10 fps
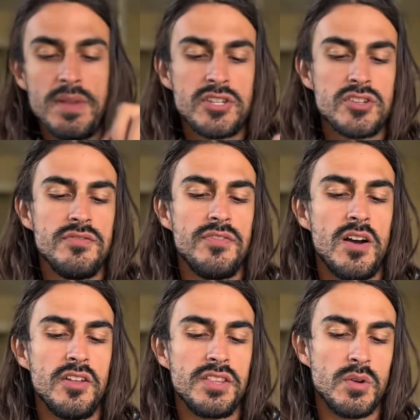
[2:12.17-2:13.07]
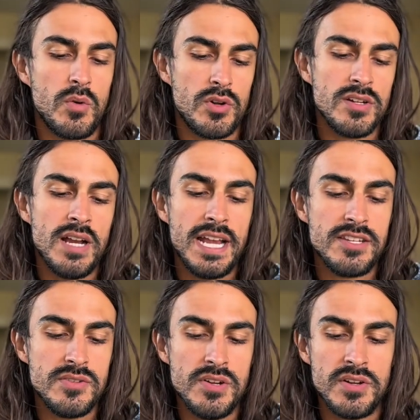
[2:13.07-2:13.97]
sure you follow the order. I
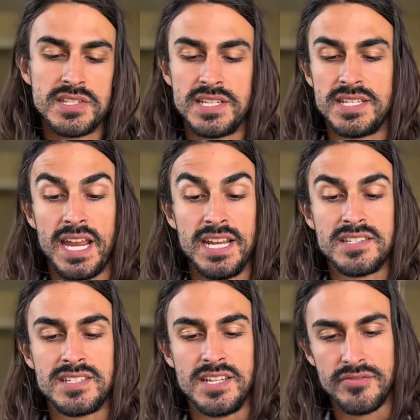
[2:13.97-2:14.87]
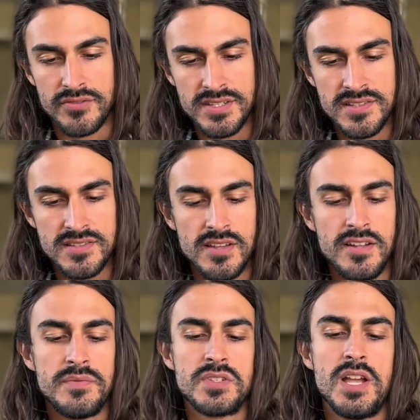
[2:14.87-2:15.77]
do notice a taste difference.
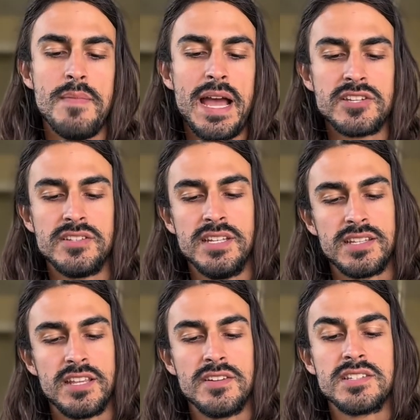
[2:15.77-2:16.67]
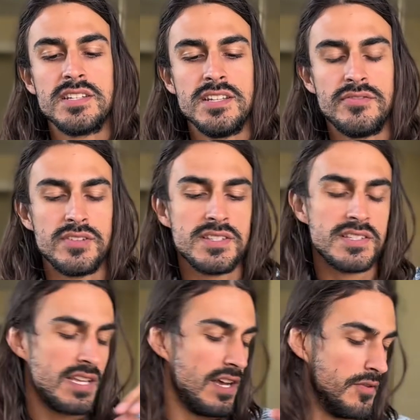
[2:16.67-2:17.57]
So I imagine that there is a difference
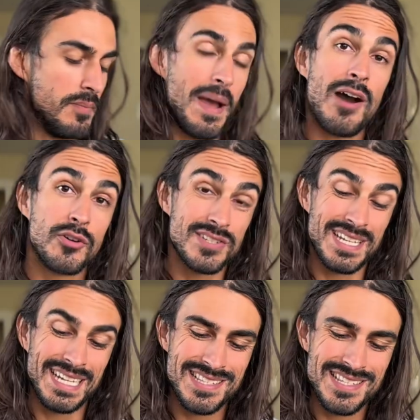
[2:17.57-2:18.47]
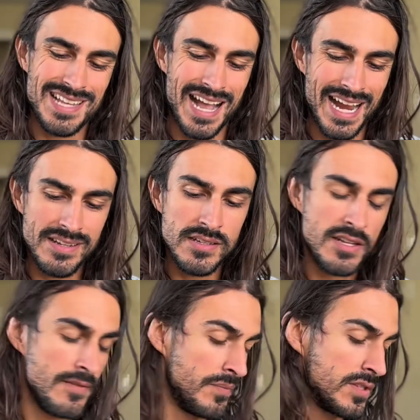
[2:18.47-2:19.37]
of the powders inside.
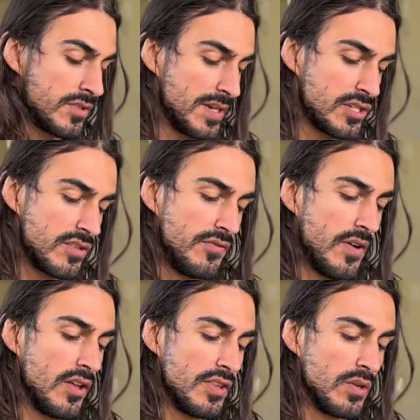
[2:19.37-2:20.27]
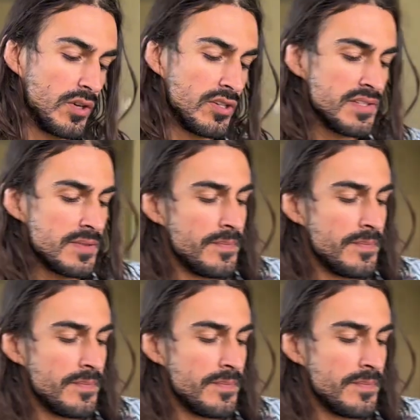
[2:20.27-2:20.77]
So make sure to follow the orders.